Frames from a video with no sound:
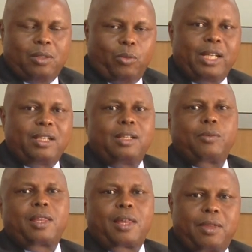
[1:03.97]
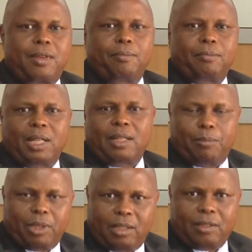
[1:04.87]
We are dealing with a theme at the
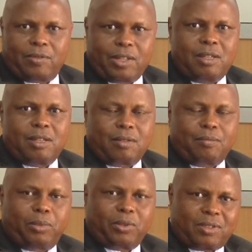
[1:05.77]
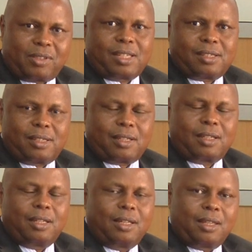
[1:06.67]
beginning of the year possessing
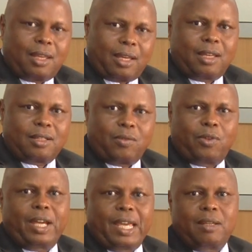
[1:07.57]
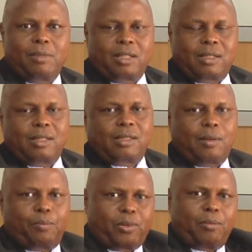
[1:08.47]
the gates of our enemies. This is
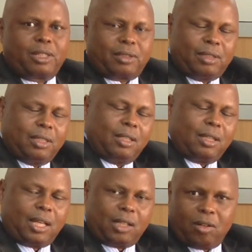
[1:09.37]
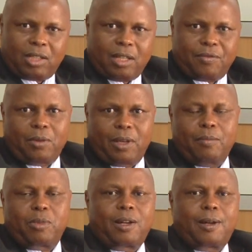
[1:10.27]
a promise that God gave to
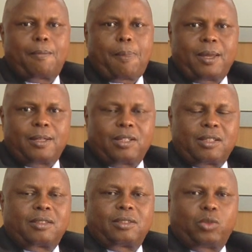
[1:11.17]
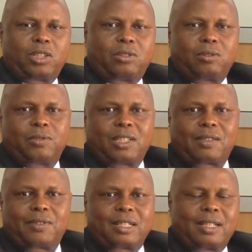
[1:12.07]
Abraham in Genesis 22, verse
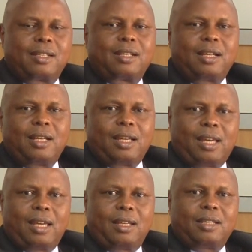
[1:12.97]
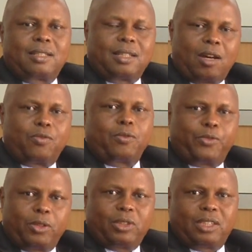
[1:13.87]
17, and it's now
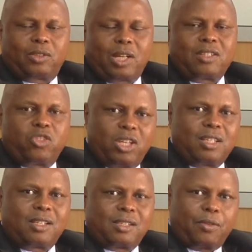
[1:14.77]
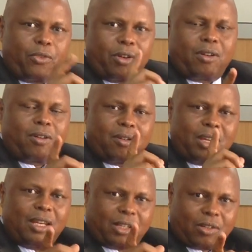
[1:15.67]
fulfilled in Christ Jesus. If you're
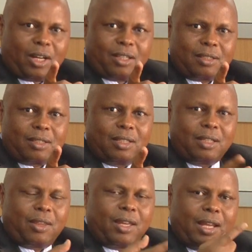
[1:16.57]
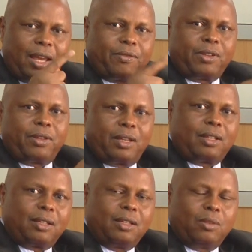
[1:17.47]
in Christ, then
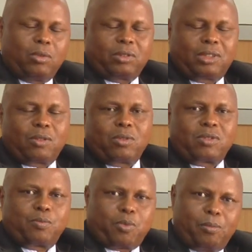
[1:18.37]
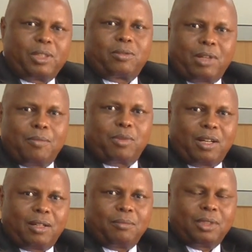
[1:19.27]
everything was, that was promised to
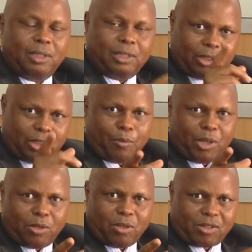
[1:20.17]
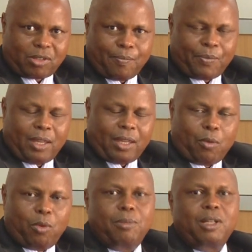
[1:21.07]
Abraham shall be yours.
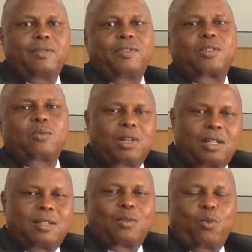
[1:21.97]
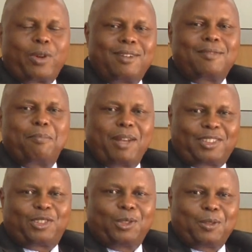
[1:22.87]
And we believe this word will
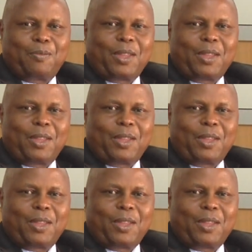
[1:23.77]
bless you.